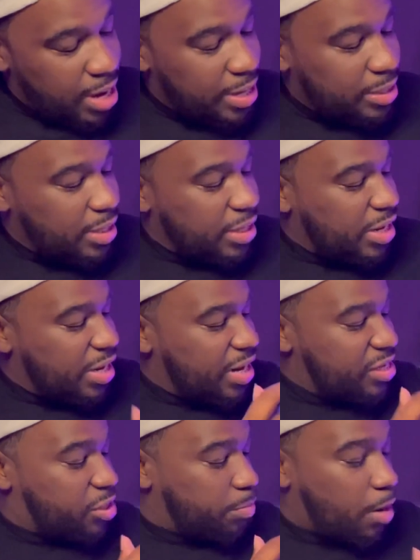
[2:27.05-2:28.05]
And
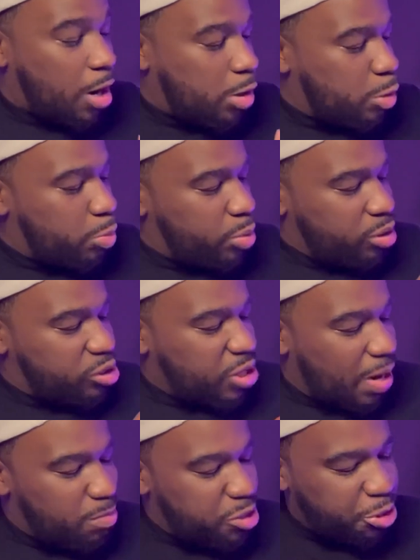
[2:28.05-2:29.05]
then tomorrow, I'm
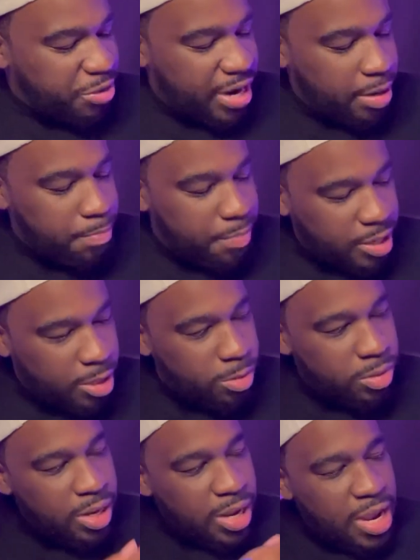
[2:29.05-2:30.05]
gonna show you how to
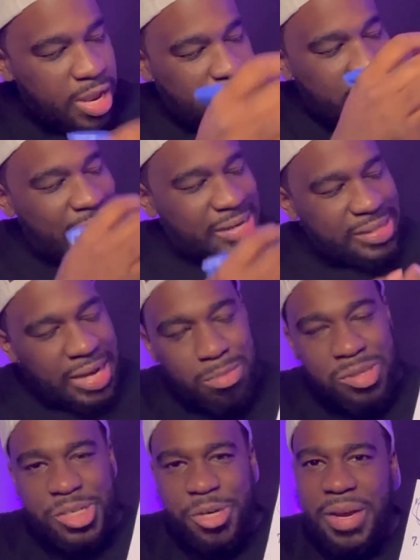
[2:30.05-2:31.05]
build. And the next day, I'm
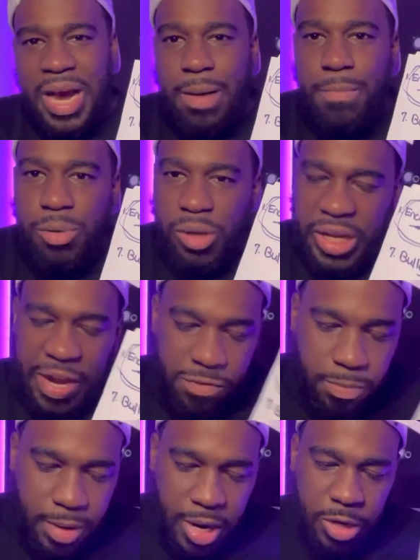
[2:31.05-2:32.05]
gonna show you how to bully
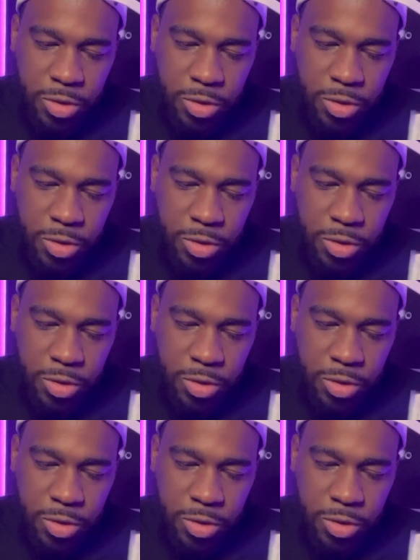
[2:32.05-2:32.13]
everybody,